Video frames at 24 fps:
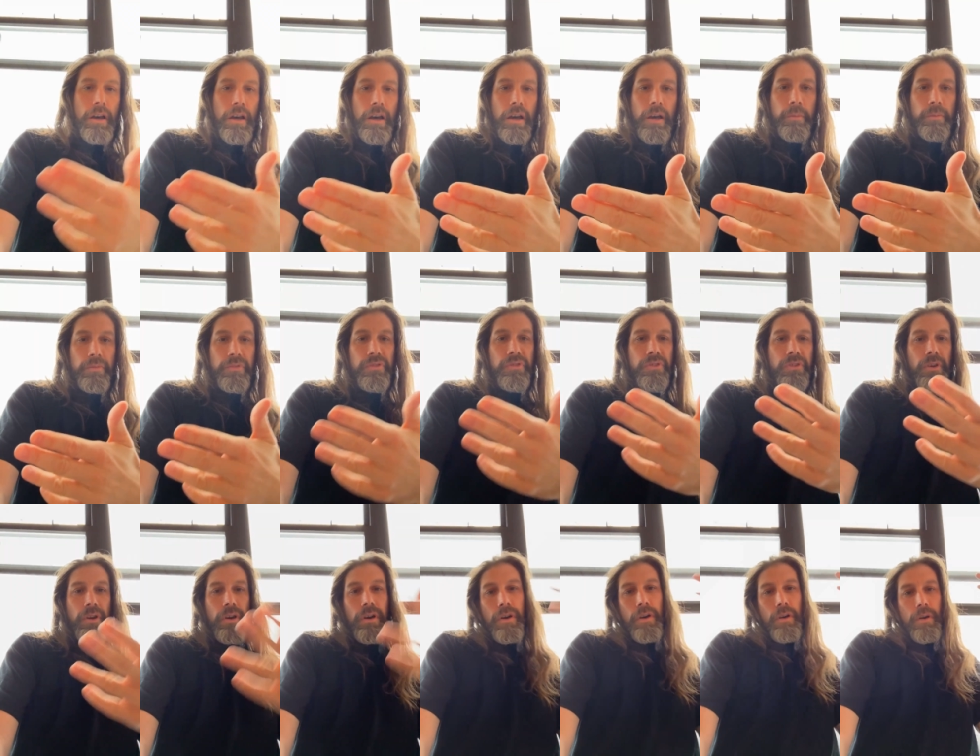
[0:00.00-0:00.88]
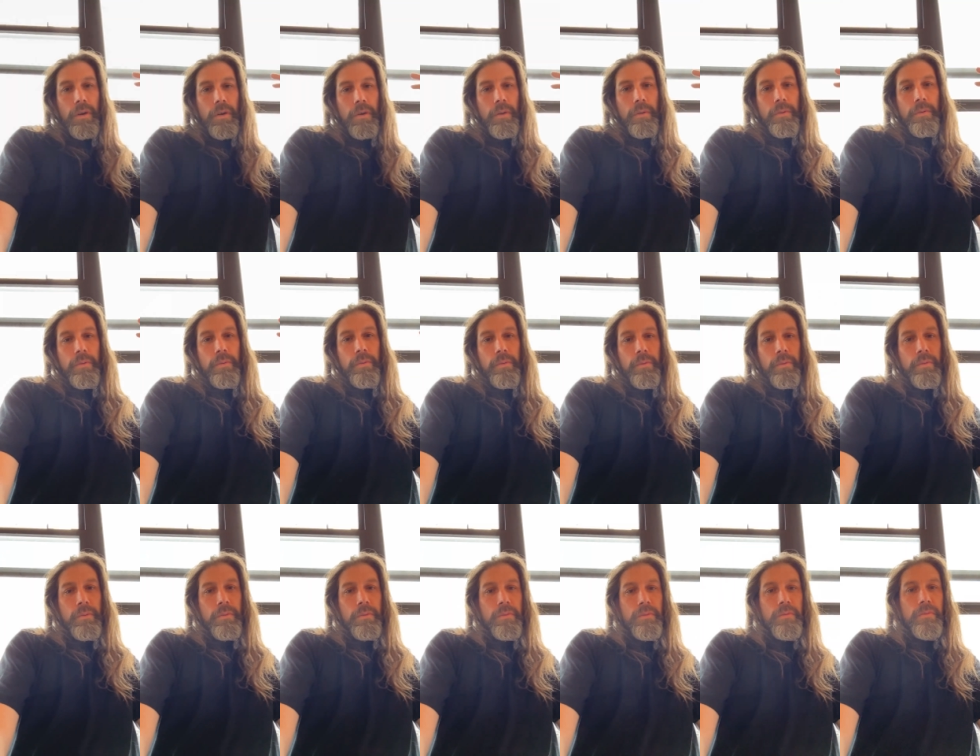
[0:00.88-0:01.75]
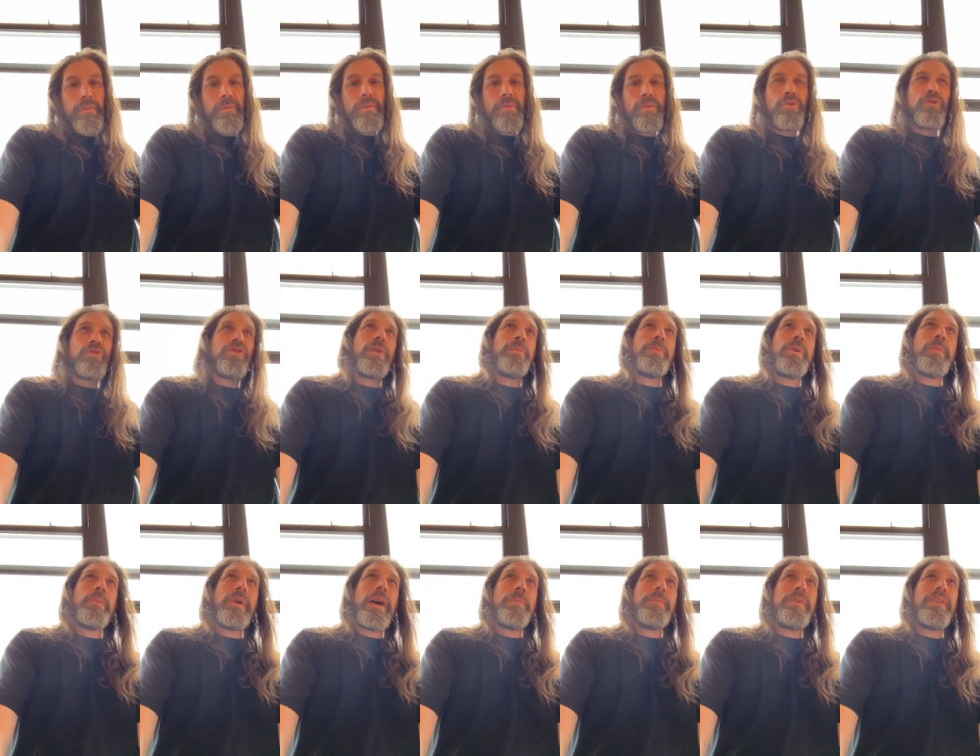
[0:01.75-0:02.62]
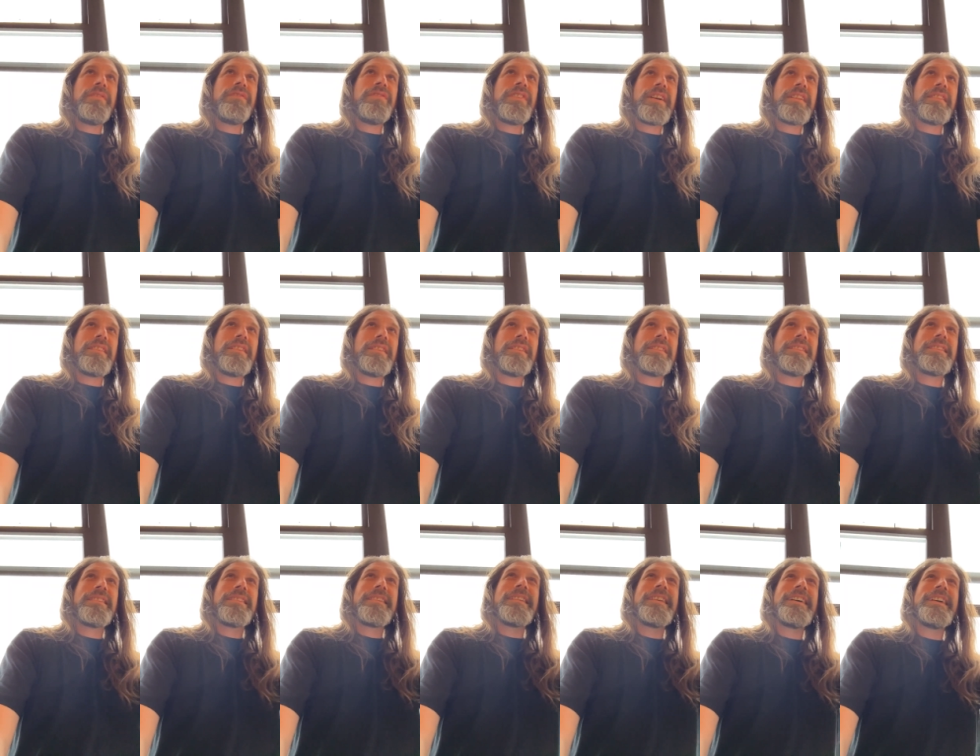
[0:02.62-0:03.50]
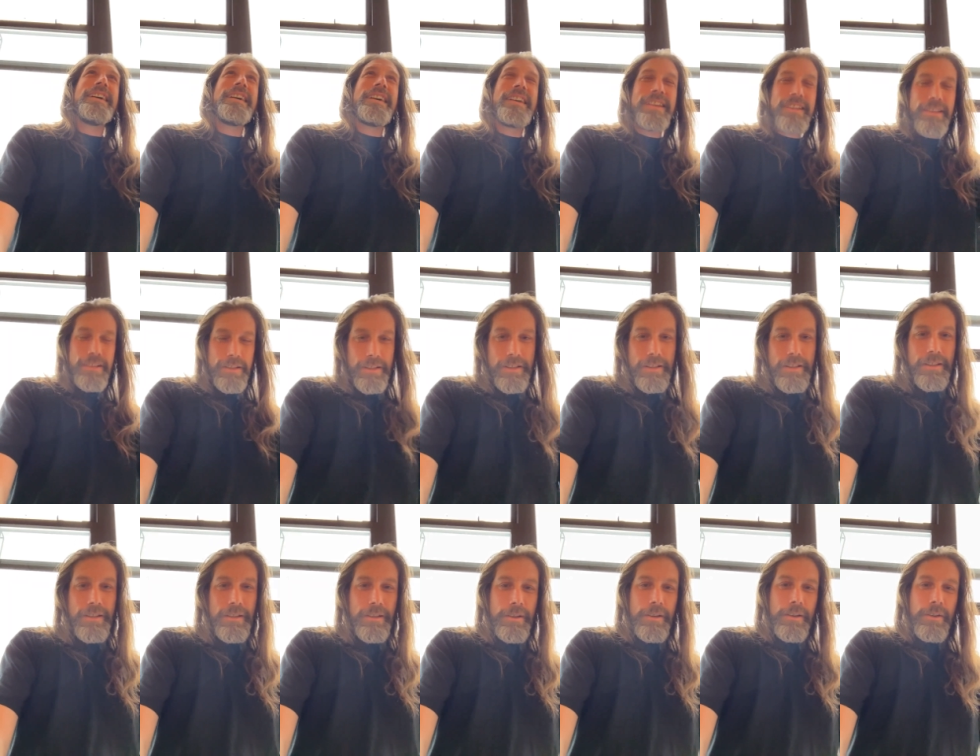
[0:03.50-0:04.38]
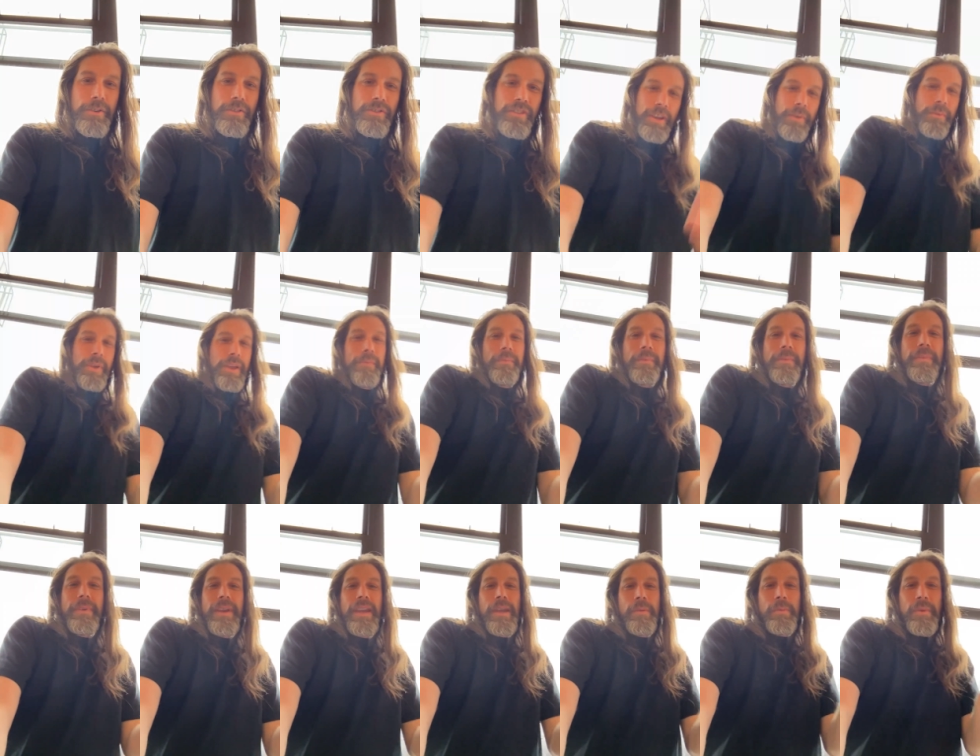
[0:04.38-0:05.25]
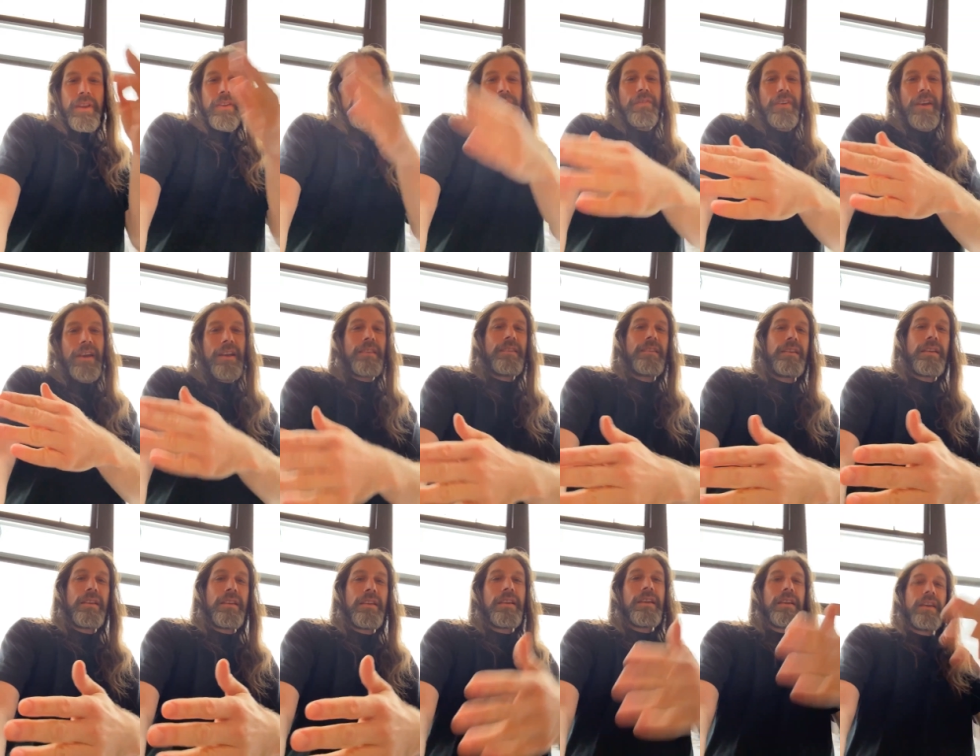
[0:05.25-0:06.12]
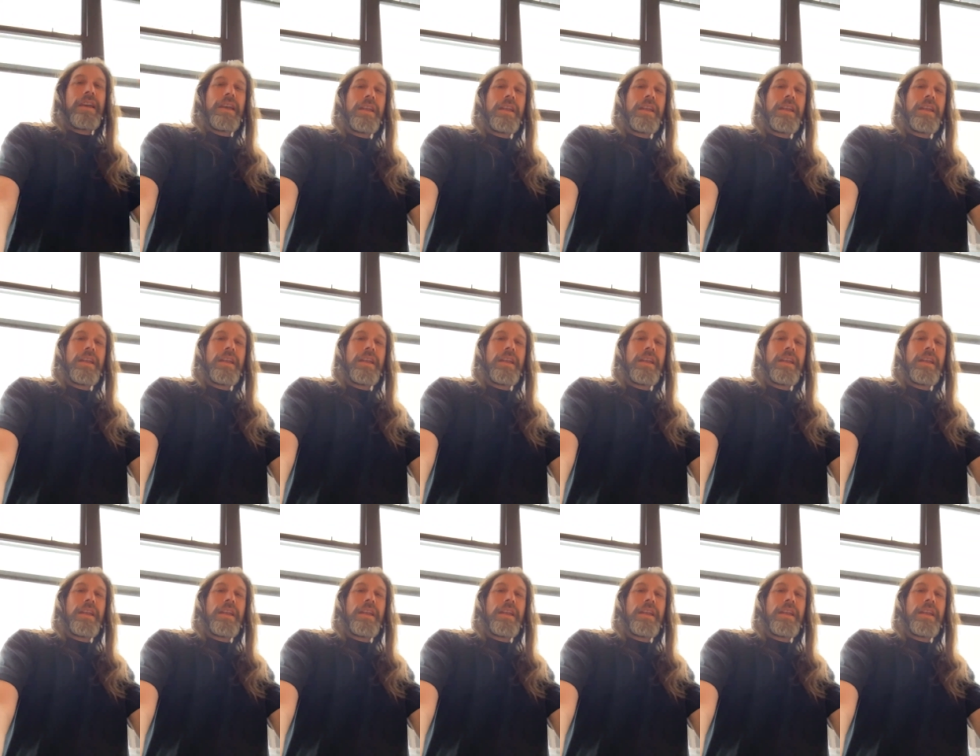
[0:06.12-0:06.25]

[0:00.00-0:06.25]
um, so shipping might be affected. Yeah. Shipping may be affected.